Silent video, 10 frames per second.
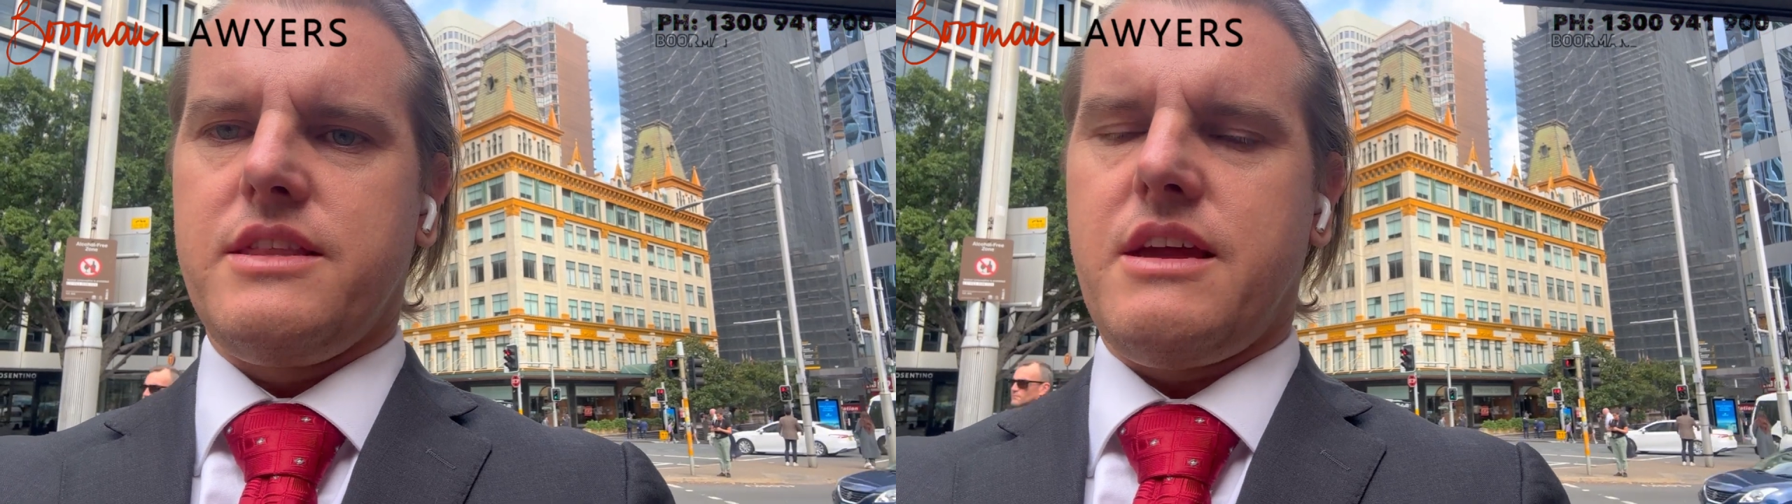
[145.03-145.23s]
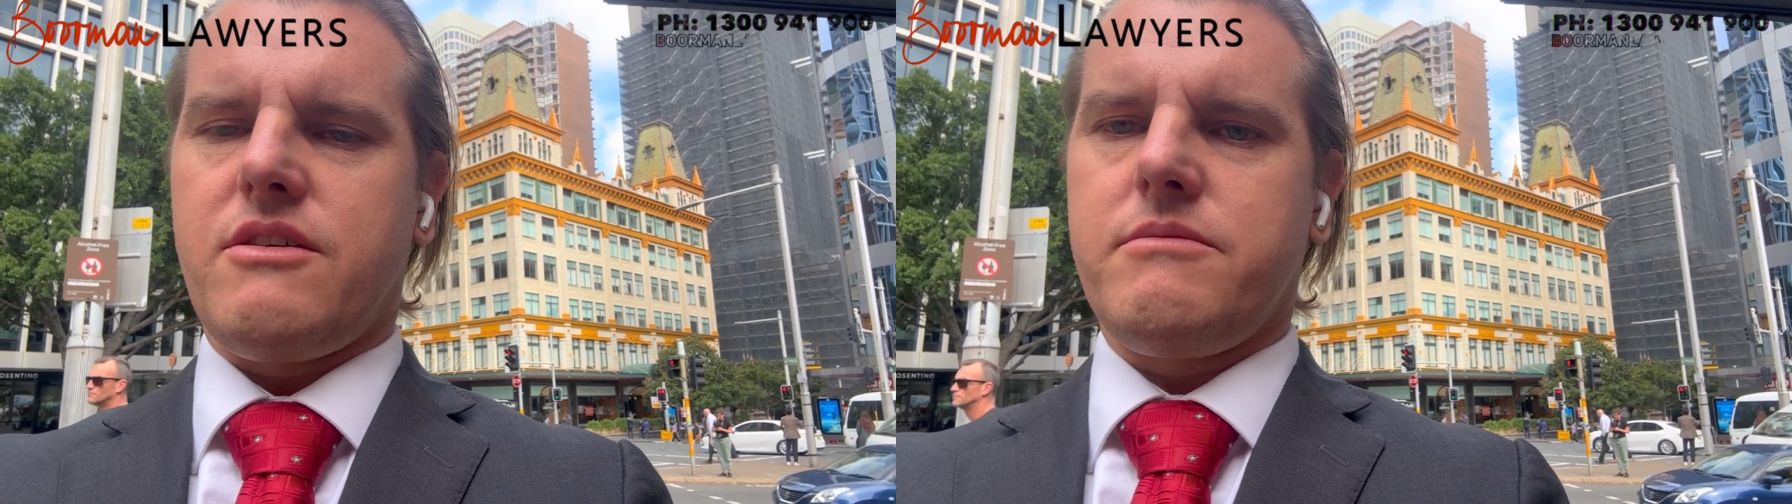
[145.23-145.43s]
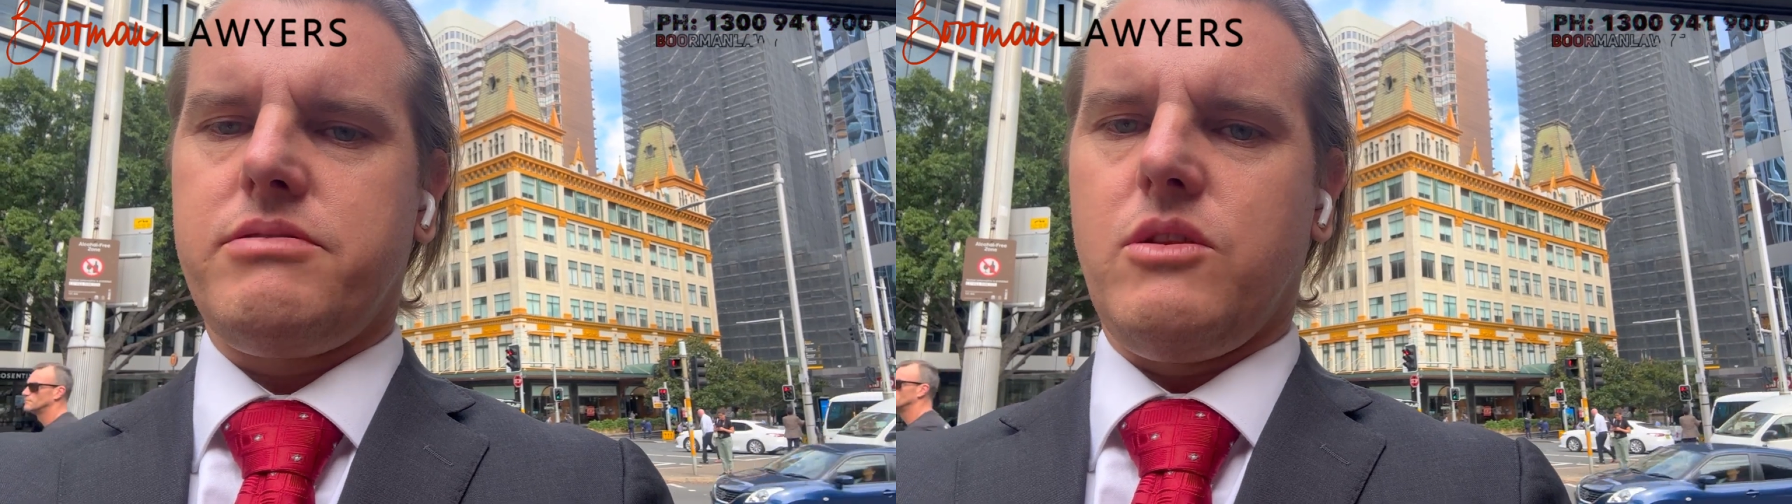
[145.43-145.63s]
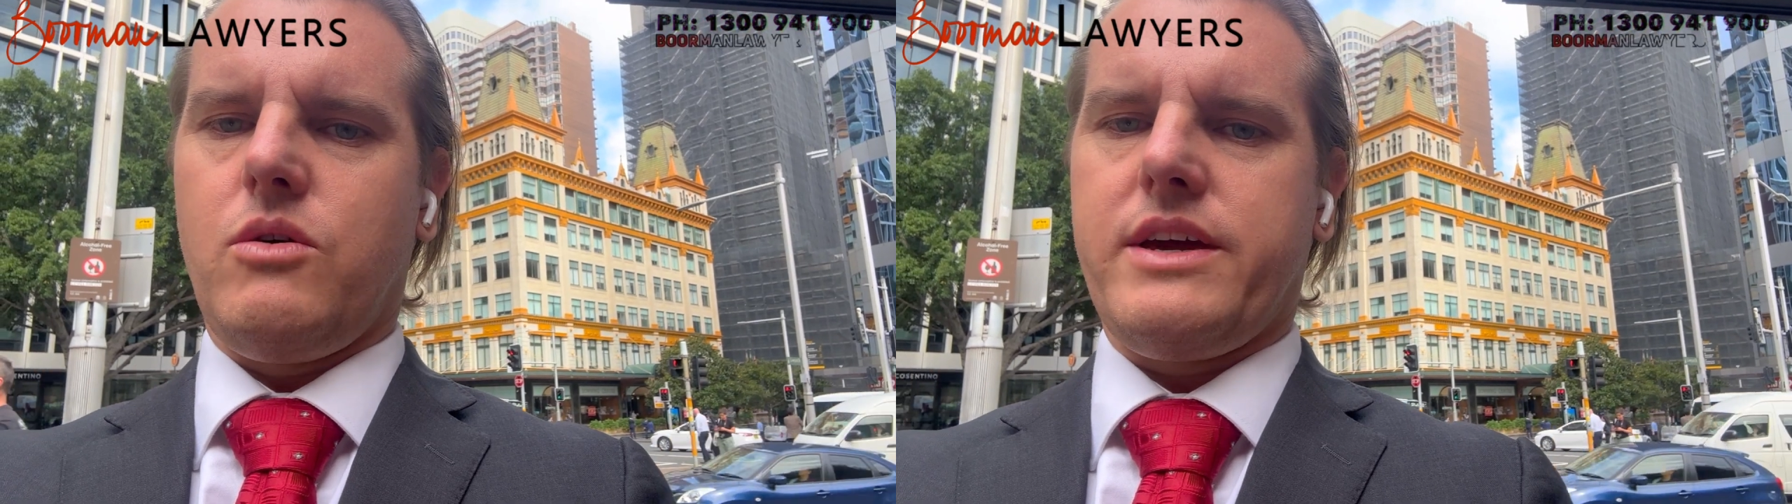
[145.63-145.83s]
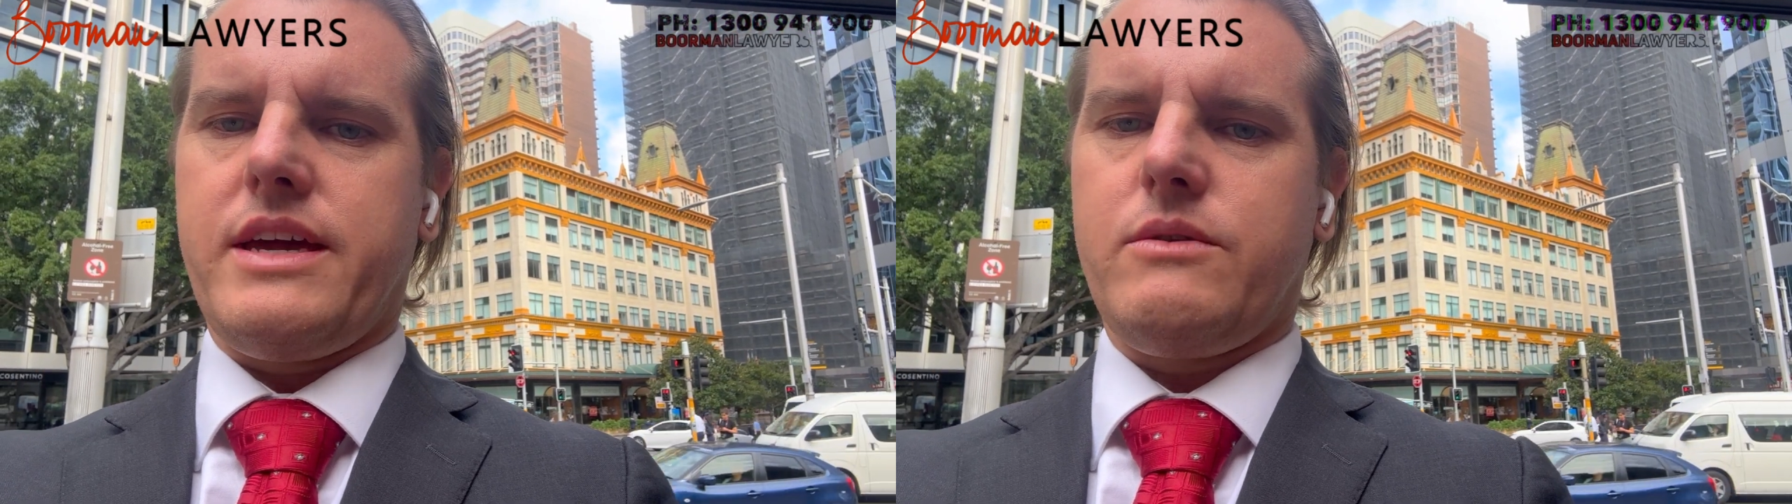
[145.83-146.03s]
their
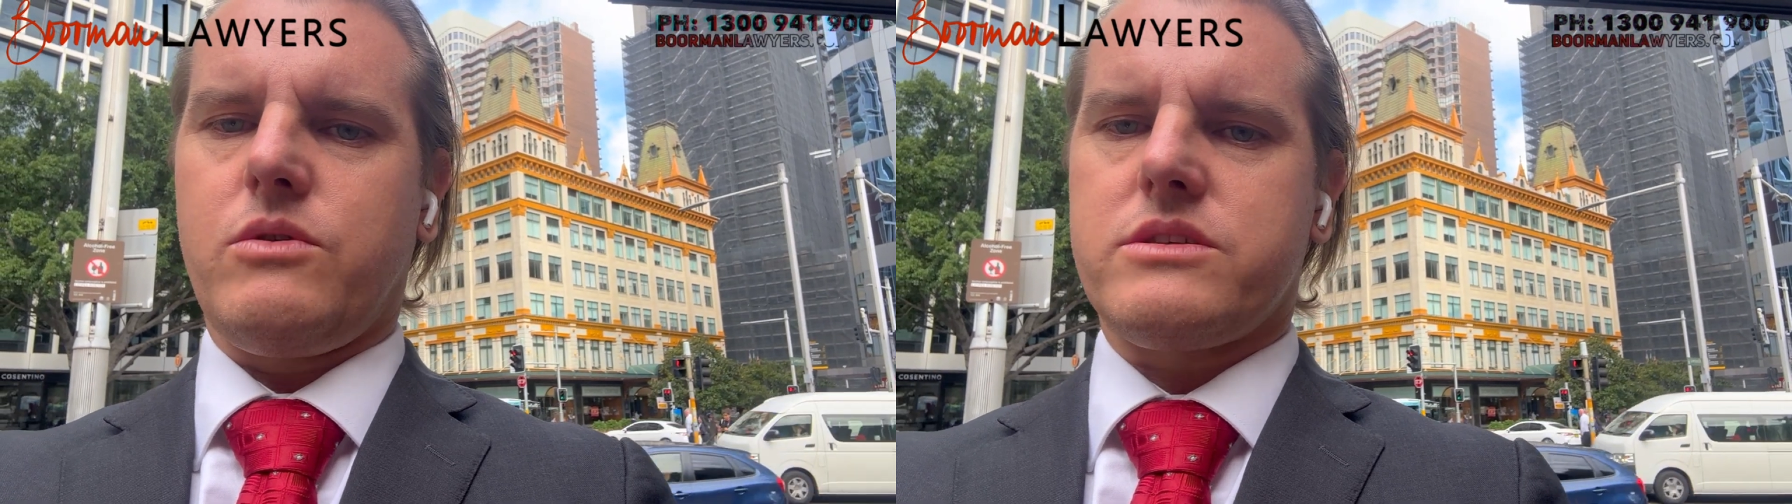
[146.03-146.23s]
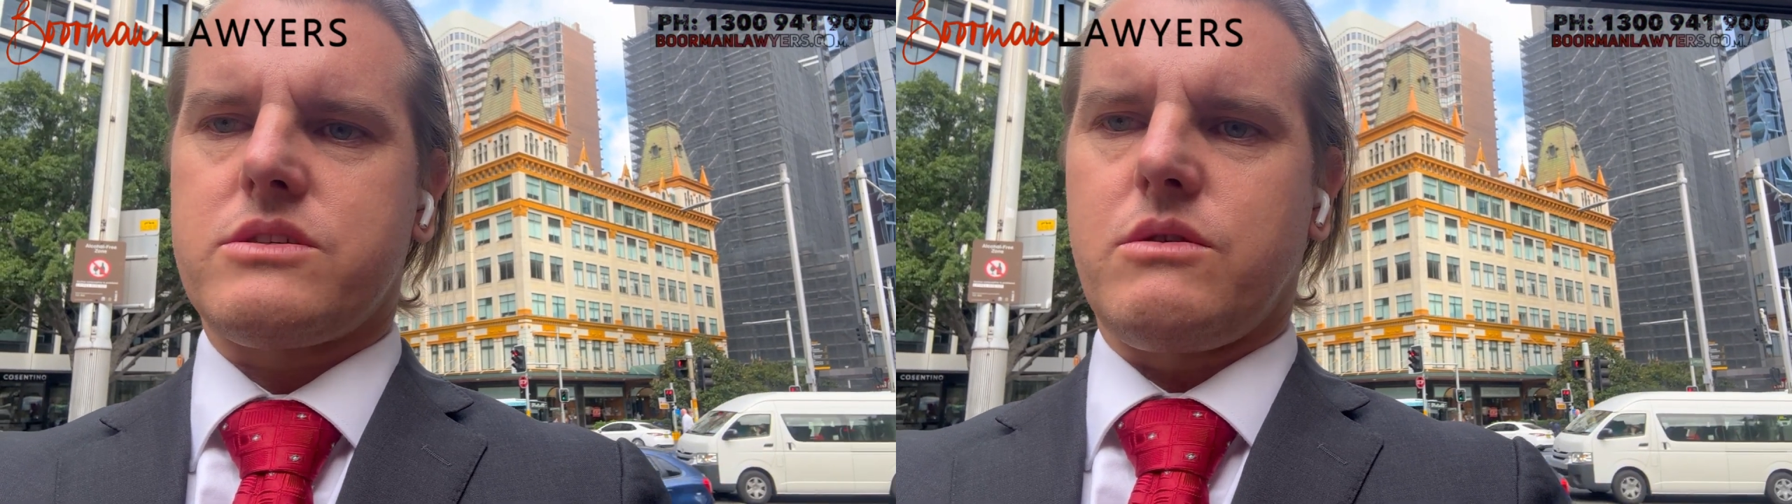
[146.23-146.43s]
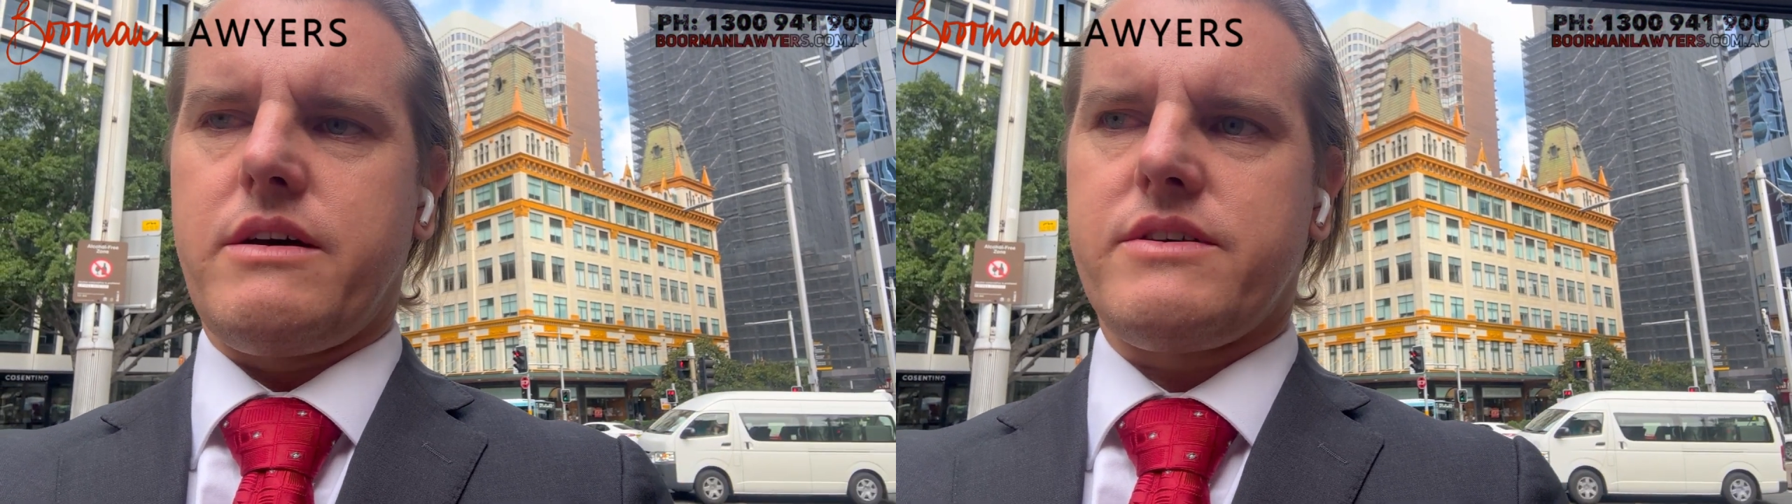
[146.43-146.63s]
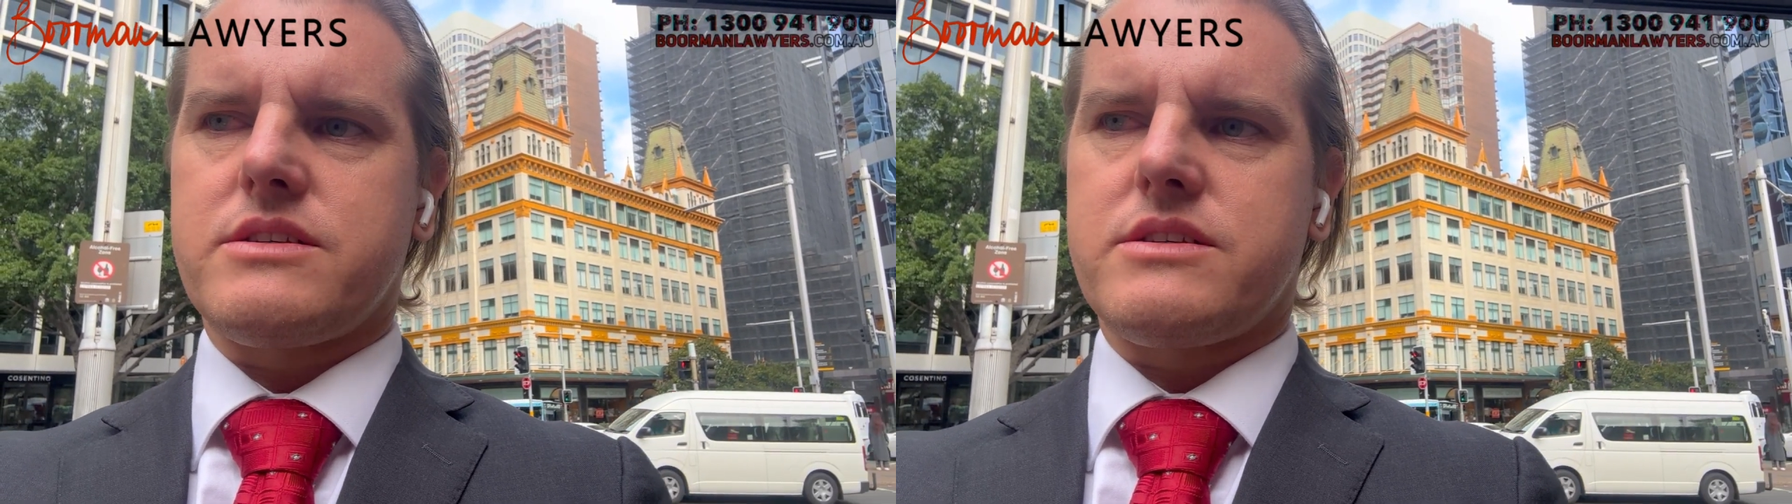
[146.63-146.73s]
employee whatsoever.